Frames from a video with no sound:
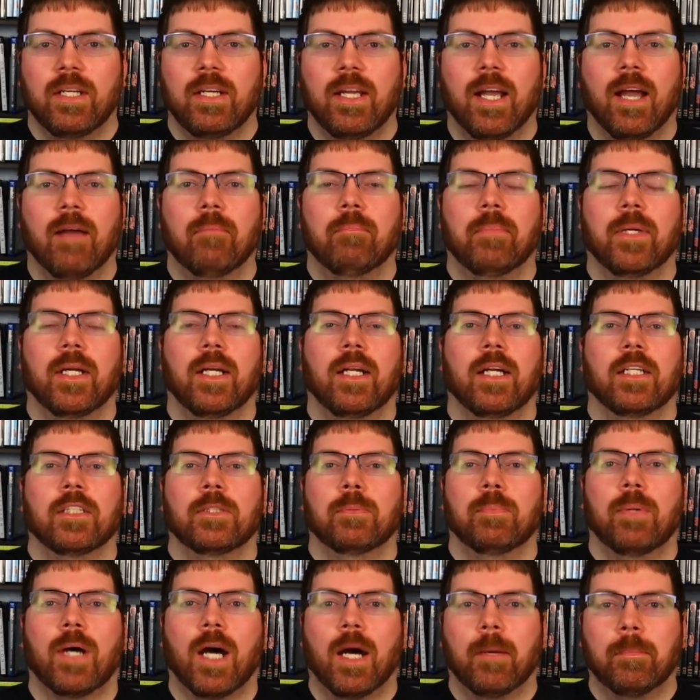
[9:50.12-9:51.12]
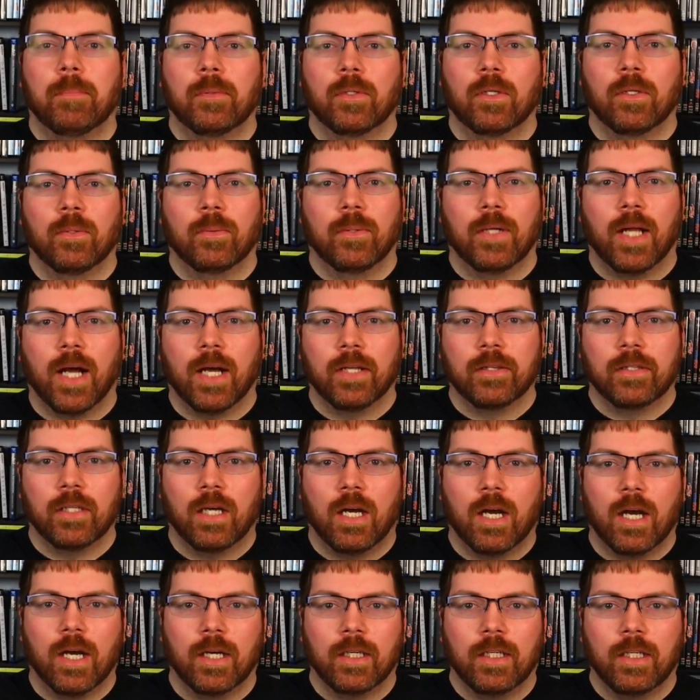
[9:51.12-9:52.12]
he have been as popular without the
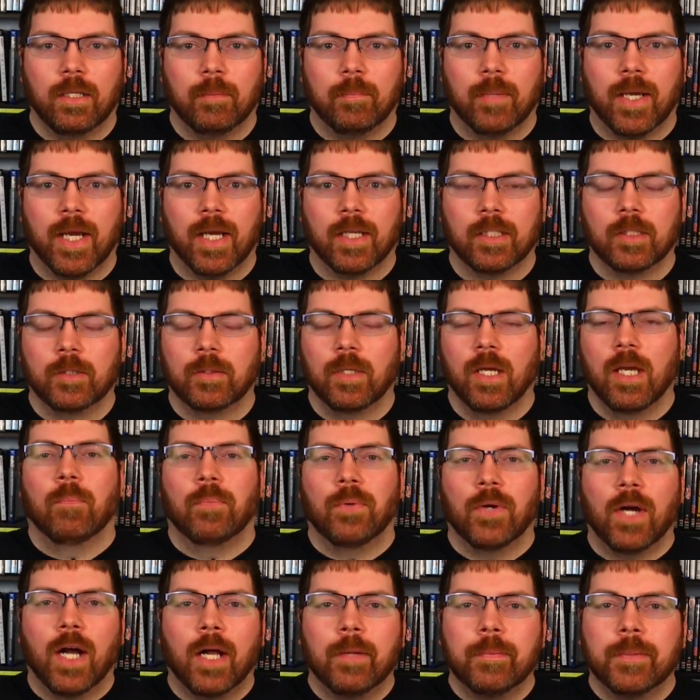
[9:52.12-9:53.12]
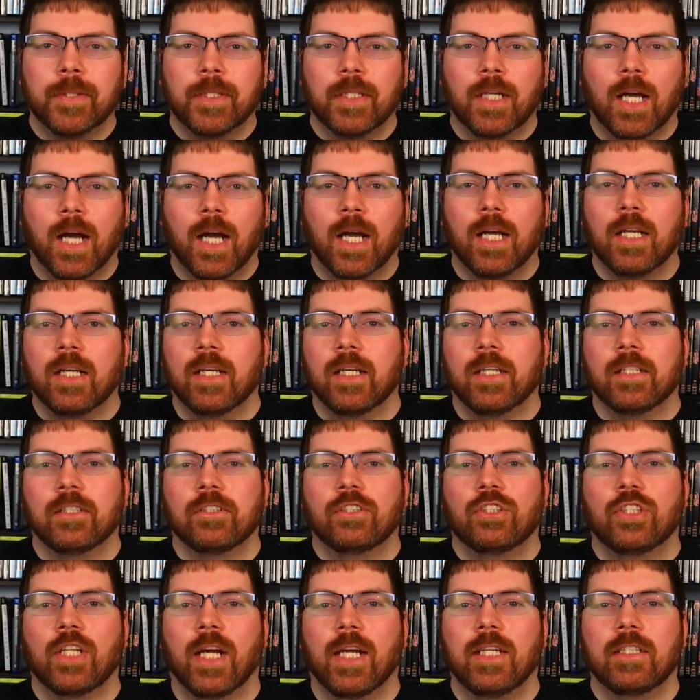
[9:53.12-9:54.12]
hockey mask? Probably not. And
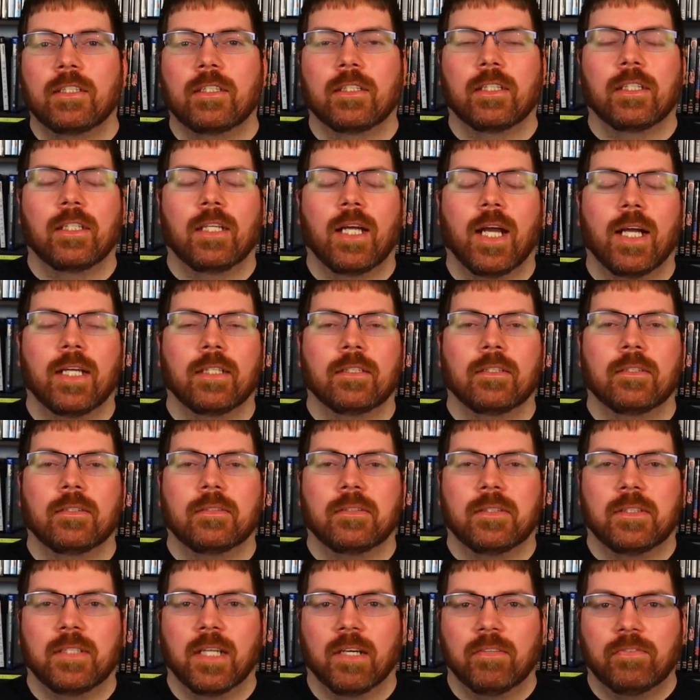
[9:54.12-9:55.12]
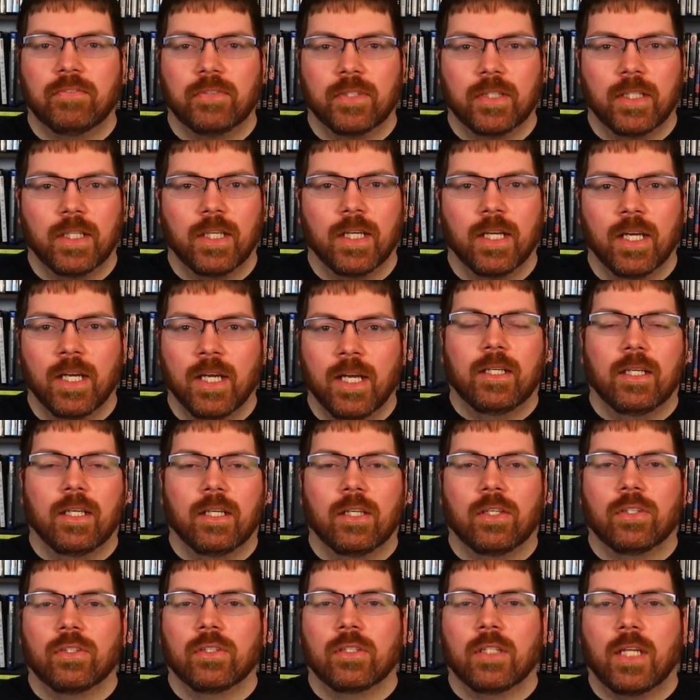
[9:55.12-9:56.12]
Jason has definitely
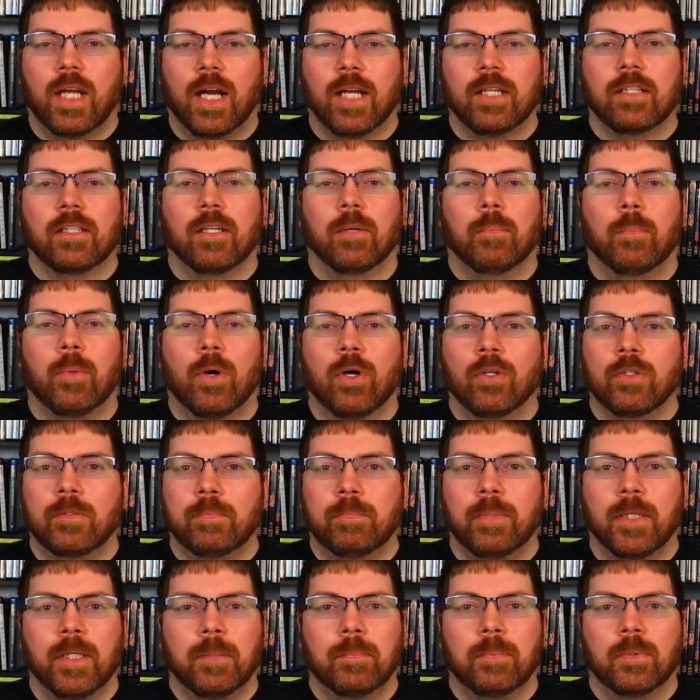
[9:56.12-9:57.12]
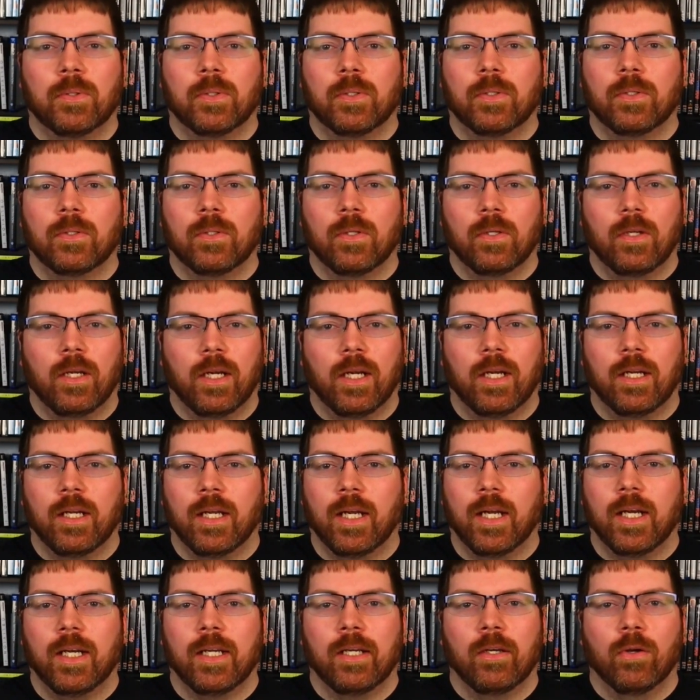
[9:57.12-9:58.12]
killed like the most people in
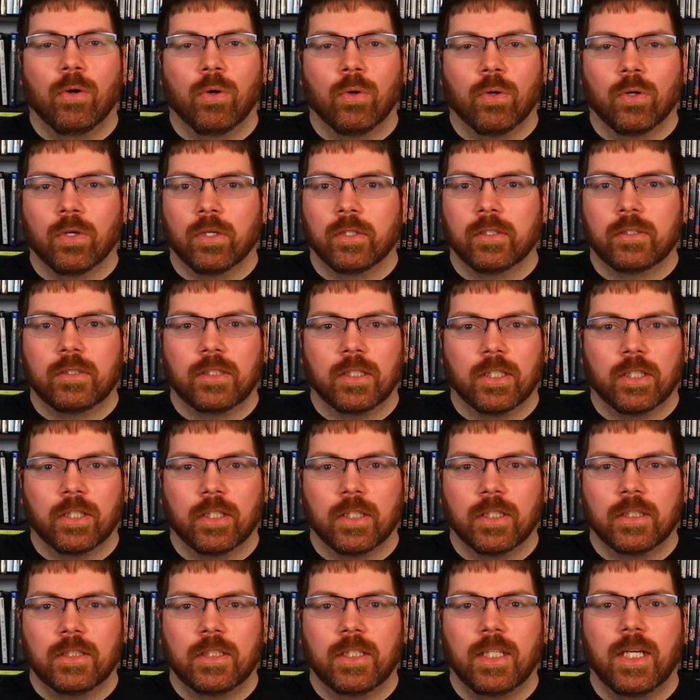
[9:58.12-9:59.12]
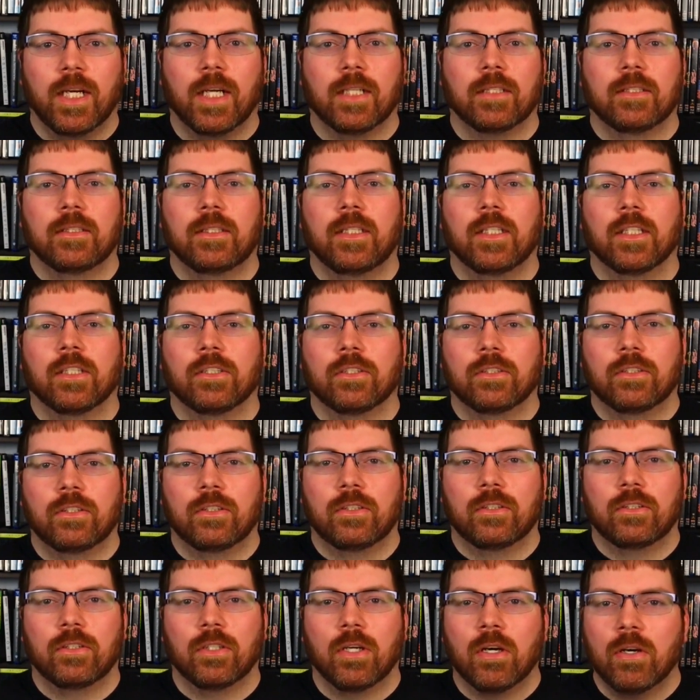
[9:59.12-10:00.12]
any horror series. He has killed
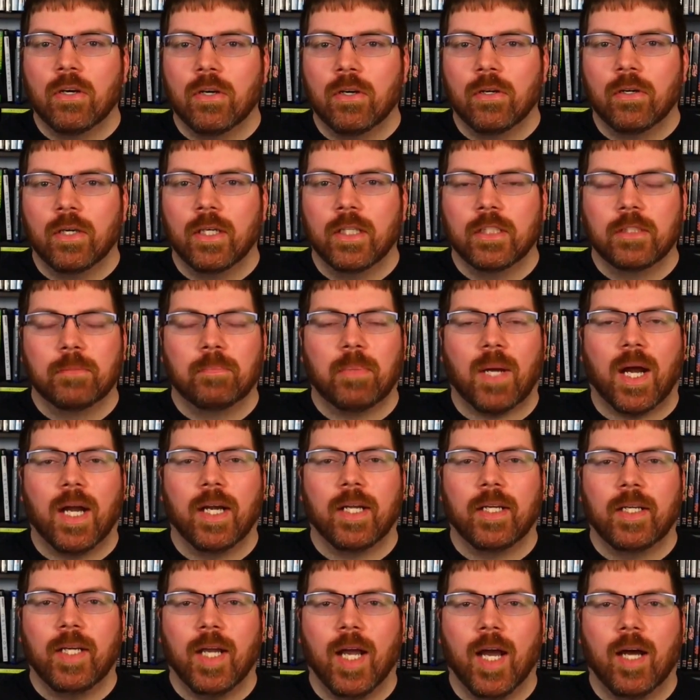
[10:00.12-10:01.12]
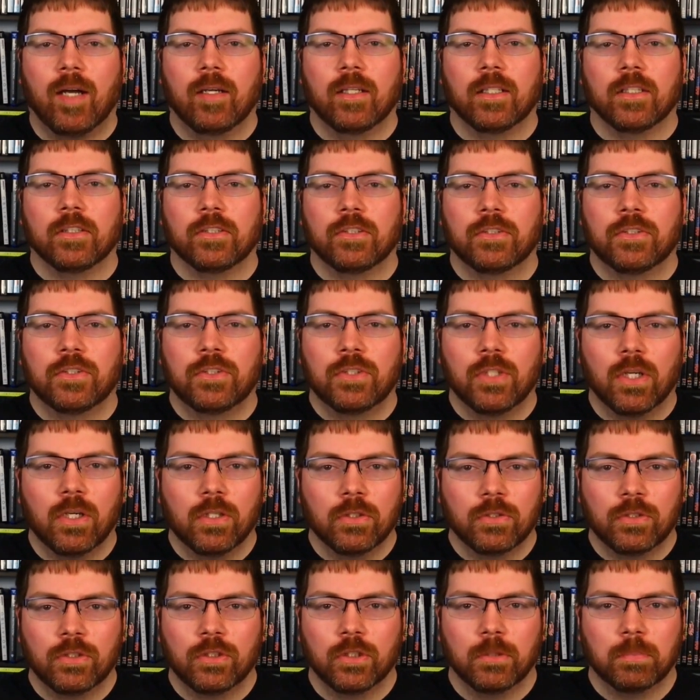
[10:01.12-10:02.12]
so, his body count is
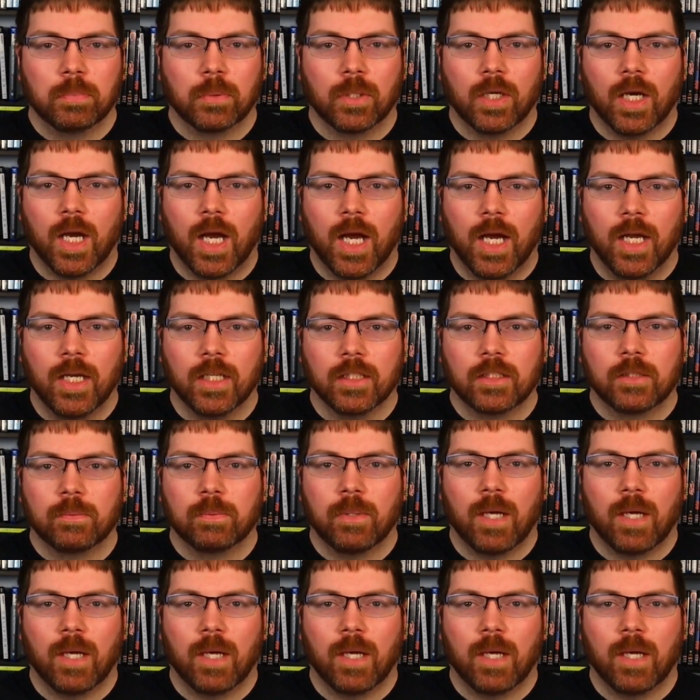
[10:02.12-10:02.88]
so super high. It's